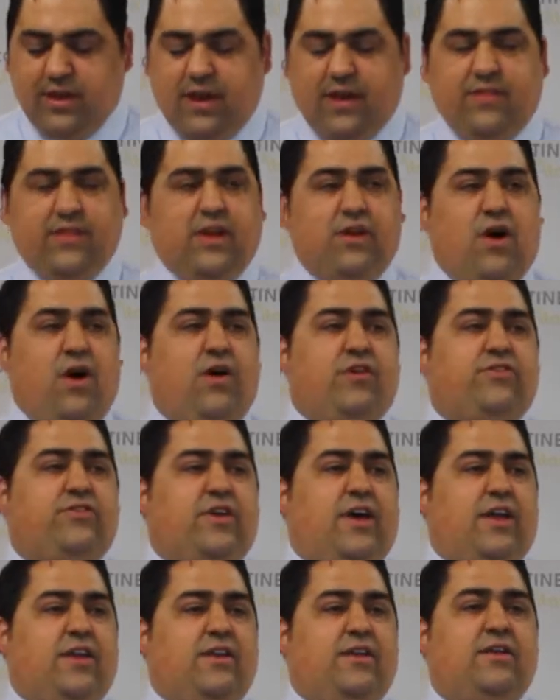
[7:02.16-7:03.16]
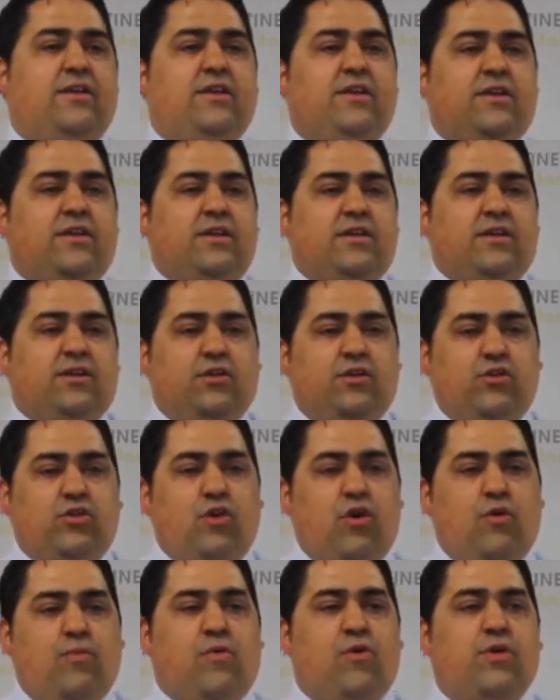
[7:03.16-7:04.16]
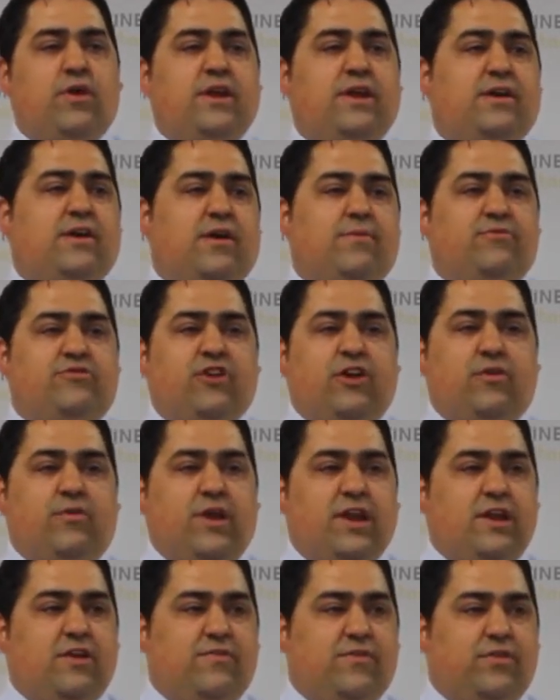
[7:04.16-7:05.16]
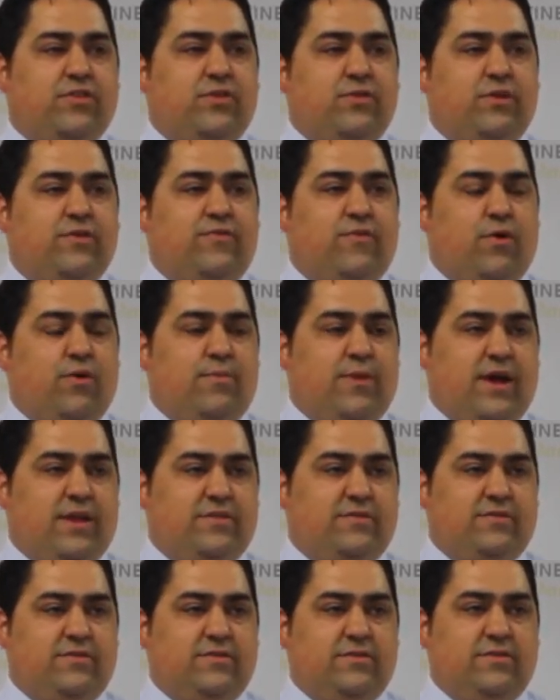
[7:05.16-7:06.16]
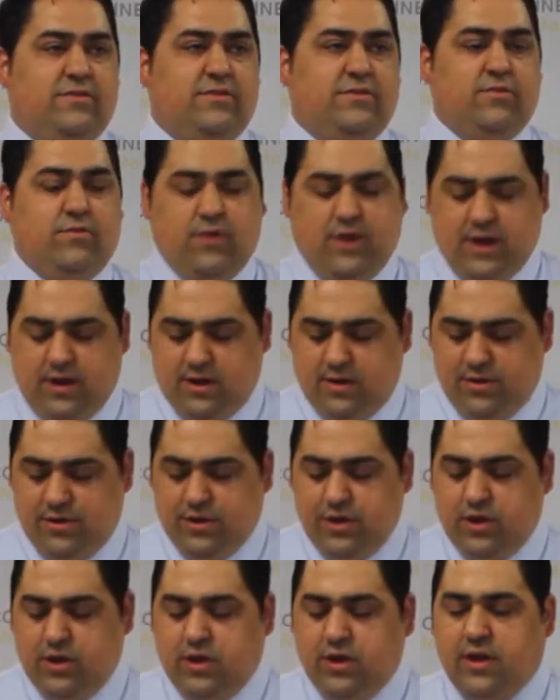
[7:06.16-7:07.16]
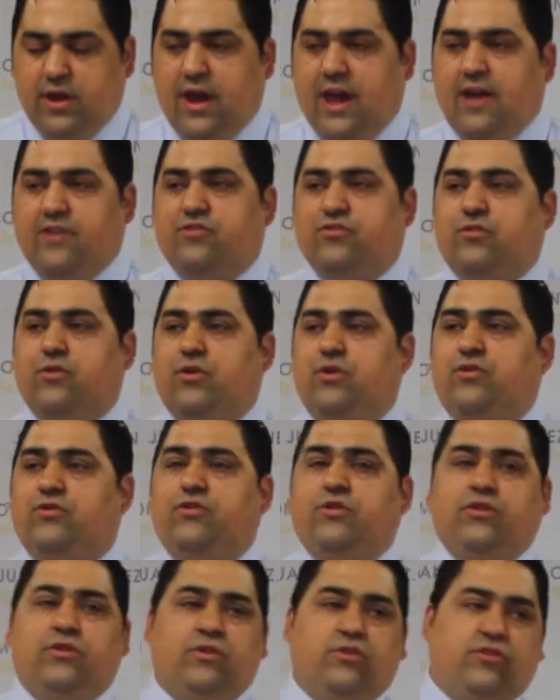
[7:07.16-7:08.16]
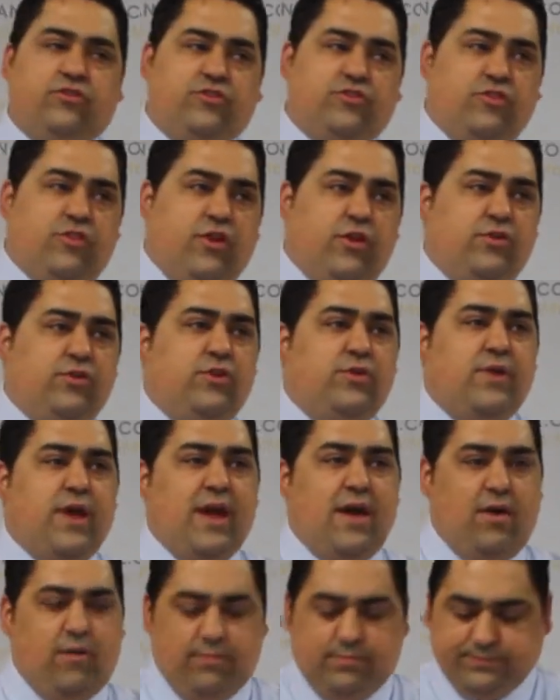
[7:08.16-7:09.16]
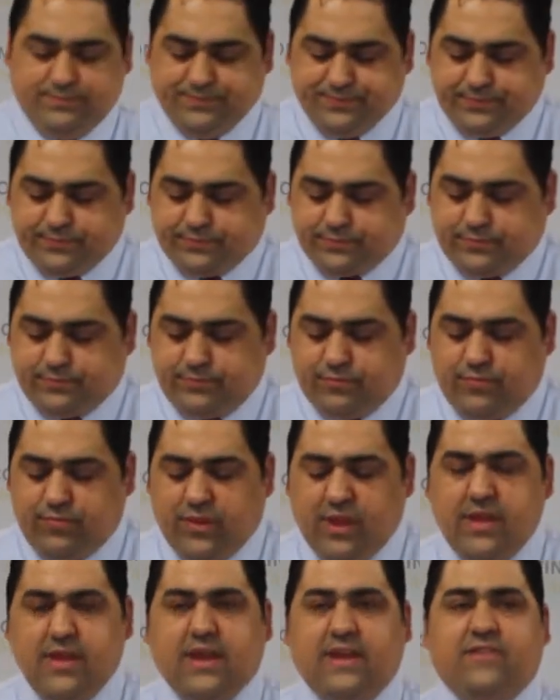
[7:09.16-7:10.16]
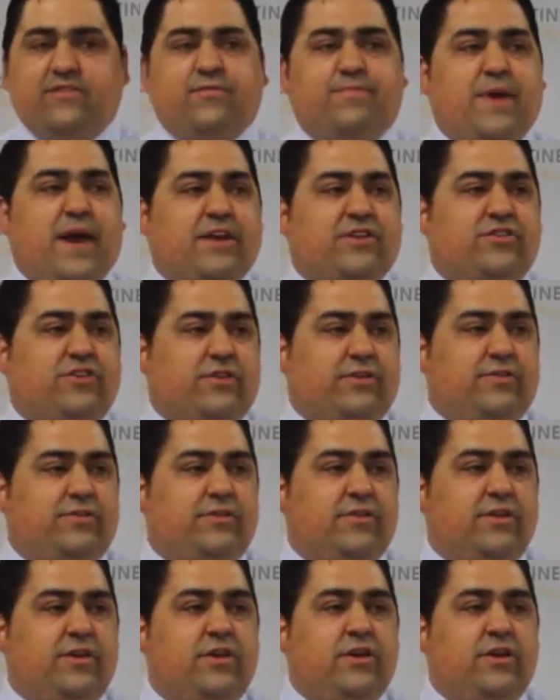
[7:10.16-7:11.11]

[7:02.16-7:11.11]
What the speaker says: and then all of a sudden, no more income generating for 3, 4 months, right? Escrows slow you down. Inspections.